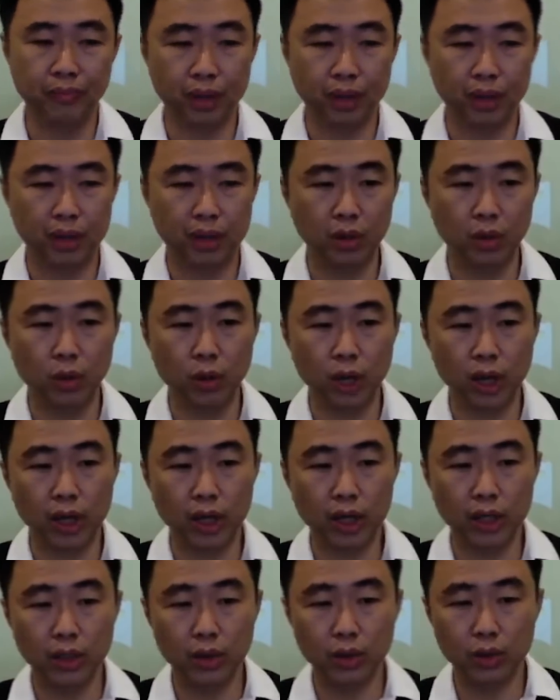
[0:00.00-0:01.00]
The way
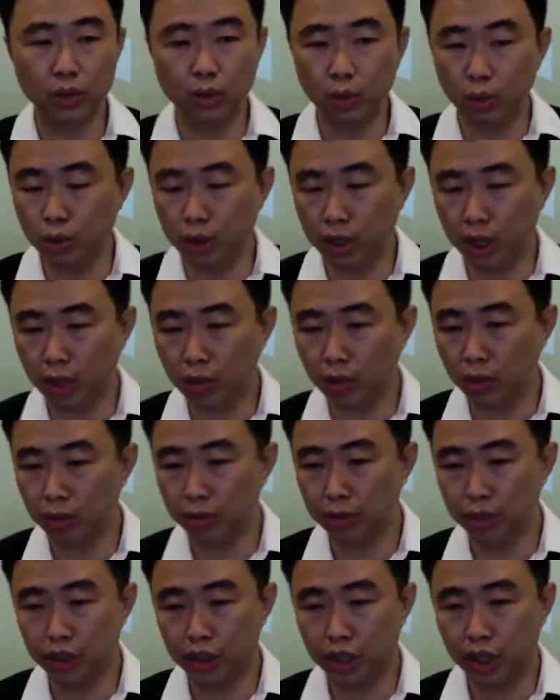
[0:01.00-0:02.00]
that you do things will
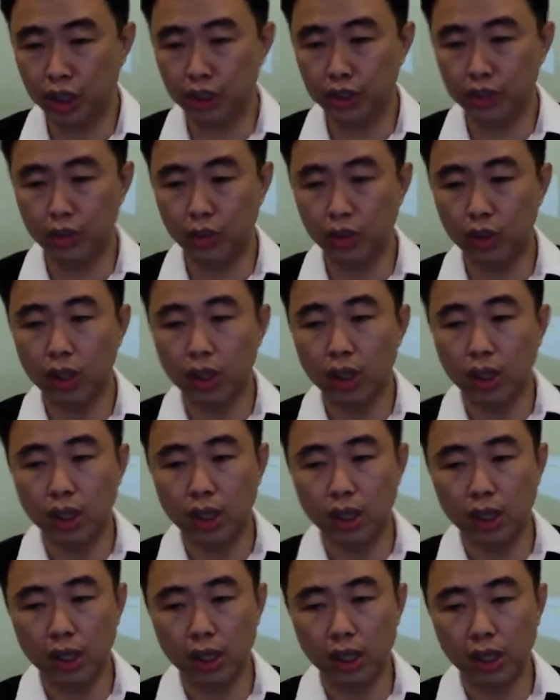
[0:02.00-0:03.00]
be changed. So
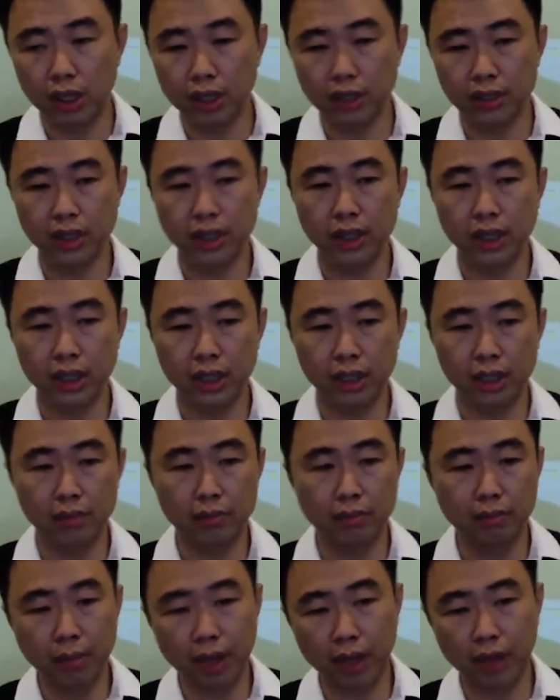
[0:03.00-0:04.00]
here's the thing: the
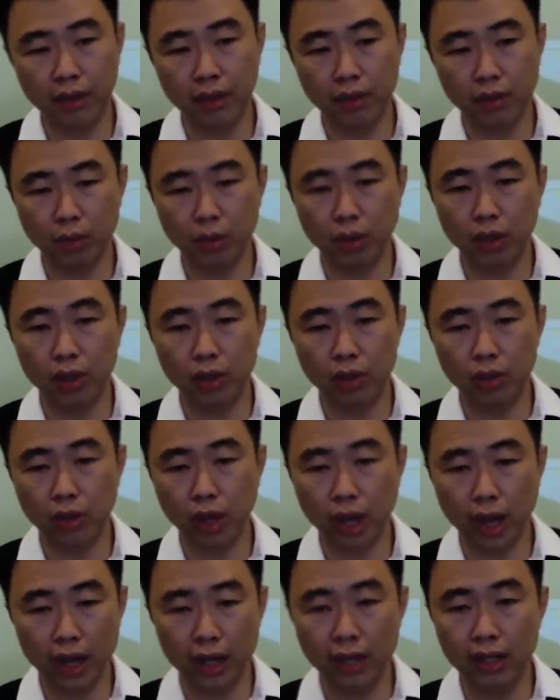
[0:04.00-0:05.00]
month will
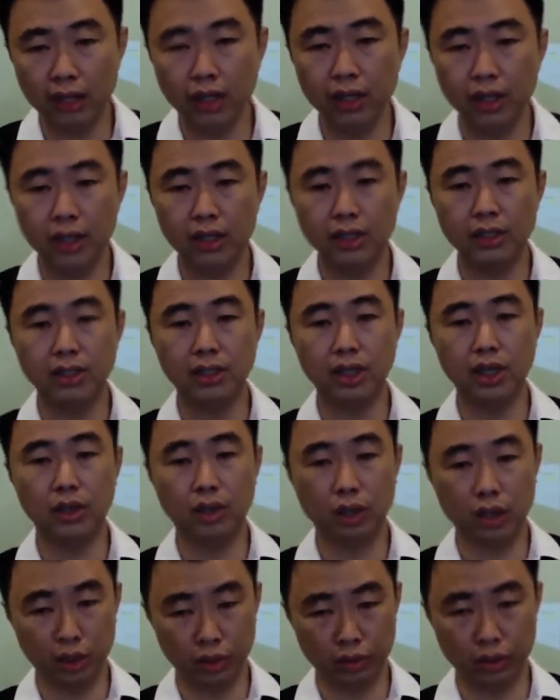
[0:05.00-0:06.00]
include anything that inside
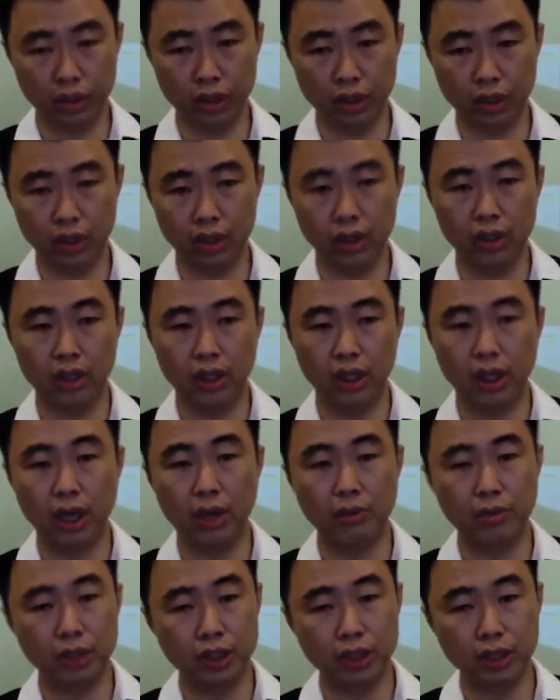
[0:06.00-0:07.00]
your career. It
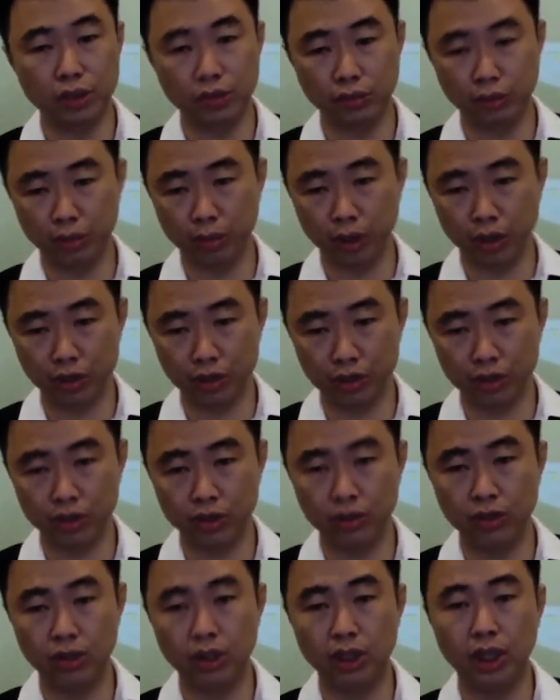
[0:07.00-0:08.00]
can be change of your
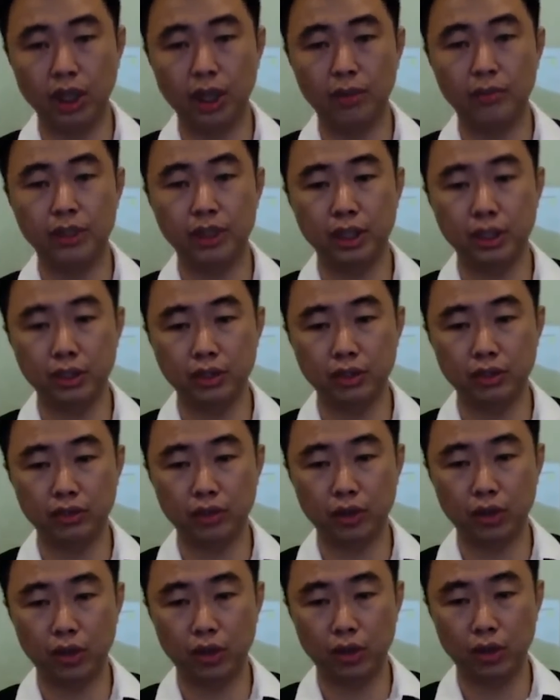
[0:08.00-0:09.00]
boss. It can be change of
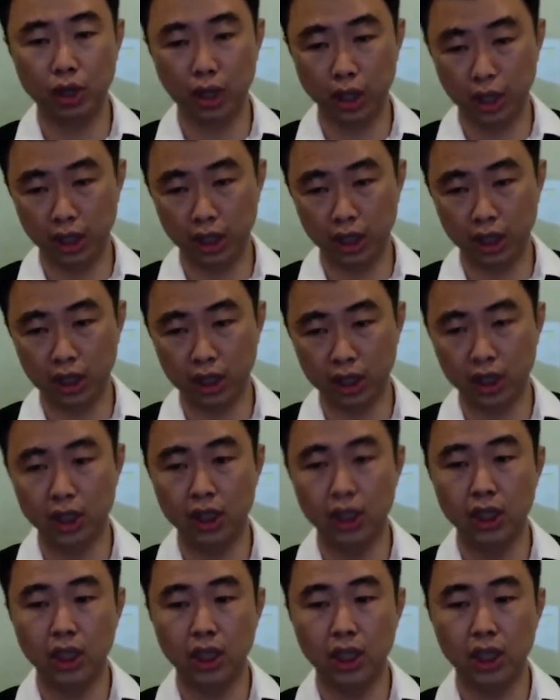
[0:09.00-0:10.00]
your colleague.
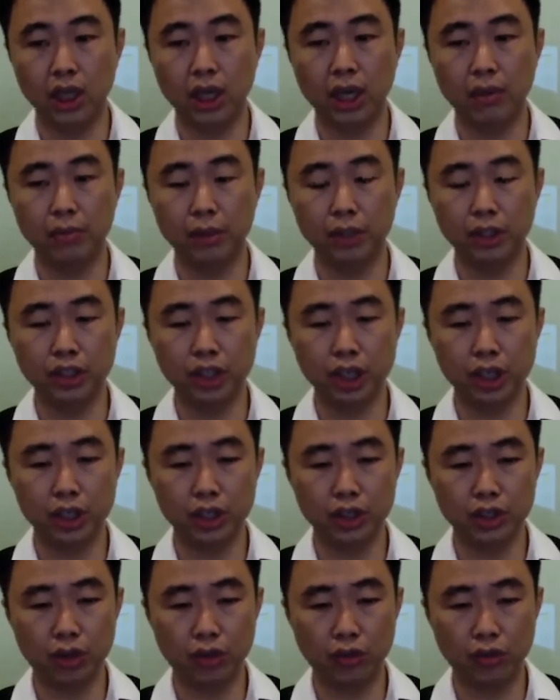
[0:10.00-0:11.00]
It can be
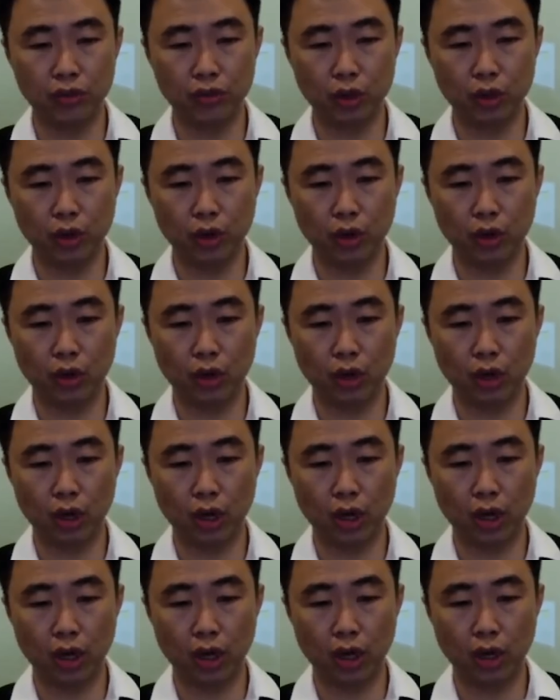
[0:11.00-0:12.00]
change of
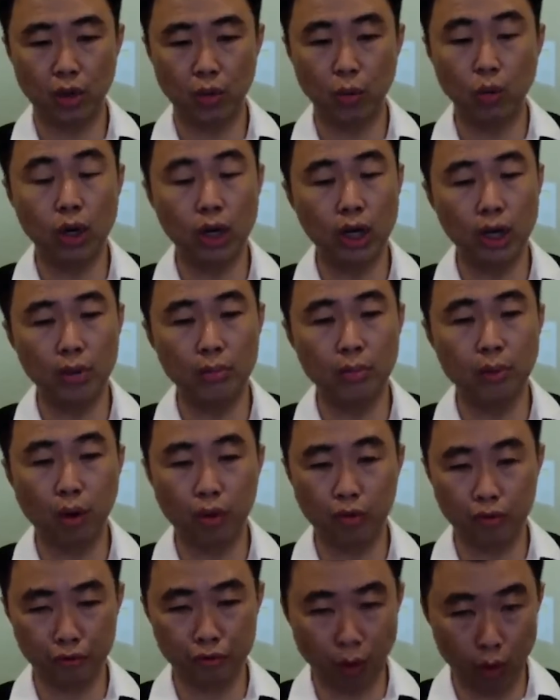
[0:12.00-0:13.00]
your working
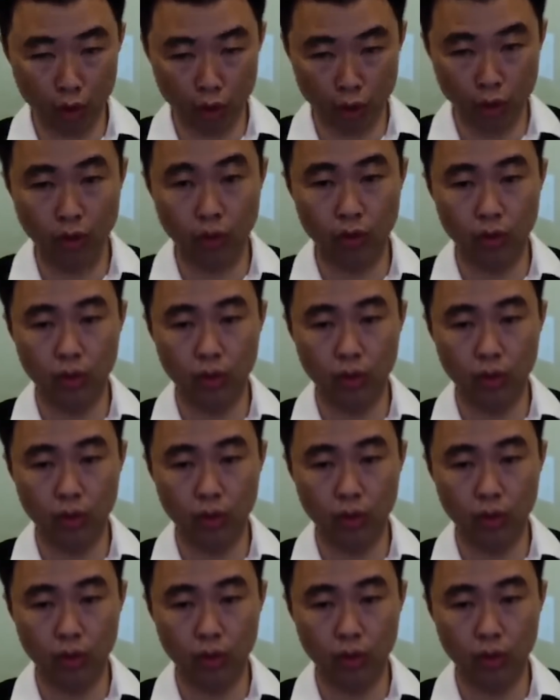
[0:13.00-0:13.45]
portfolio.